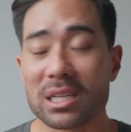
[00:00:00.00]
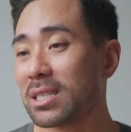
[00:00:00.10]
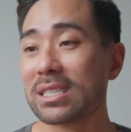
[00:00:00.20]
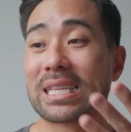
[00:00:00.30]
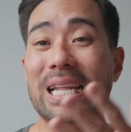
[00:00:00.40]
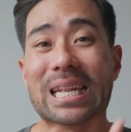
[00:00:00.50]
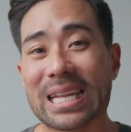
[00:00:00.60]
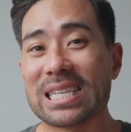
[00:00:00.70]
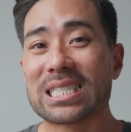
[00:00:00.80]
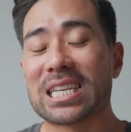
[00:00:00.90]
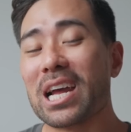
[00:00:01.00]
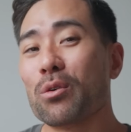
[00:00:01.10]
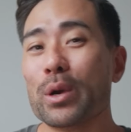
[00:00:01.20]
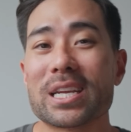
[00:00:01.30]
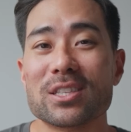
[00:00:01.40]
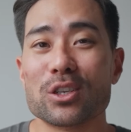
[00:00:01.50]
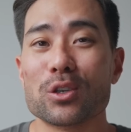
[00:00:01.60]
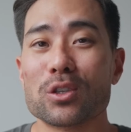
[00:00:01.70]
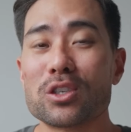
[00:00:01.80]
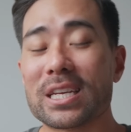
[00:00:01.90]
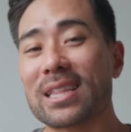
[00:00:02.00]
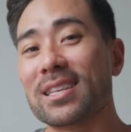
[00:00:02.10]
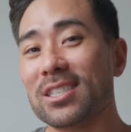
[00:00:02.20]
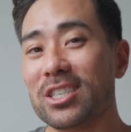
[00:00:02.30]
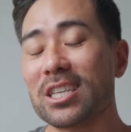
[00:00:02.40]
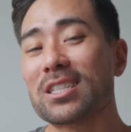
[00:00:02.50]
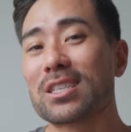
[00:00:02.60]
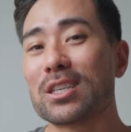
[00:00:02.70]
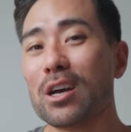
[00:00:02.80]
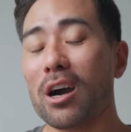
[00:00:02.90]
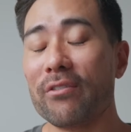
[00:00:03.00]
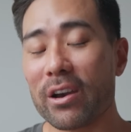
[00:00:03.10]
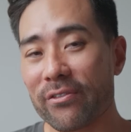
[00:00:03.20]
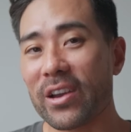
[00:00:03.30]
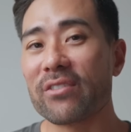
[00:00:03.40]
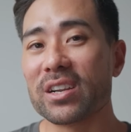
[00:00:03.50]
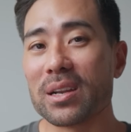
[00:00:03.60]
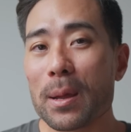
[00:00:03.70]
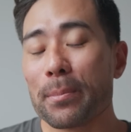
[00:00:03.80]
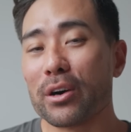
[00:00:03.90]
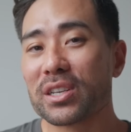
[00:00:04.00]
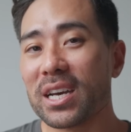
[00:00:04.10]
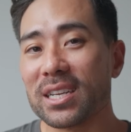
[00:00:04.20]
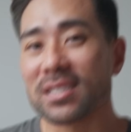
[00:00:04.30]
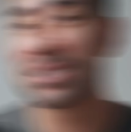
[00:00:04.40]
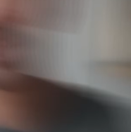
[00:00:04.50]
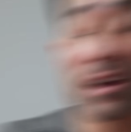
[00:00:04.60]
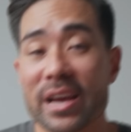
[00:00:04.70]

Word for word: this is the least we can do to get the gist of our favorite podcast.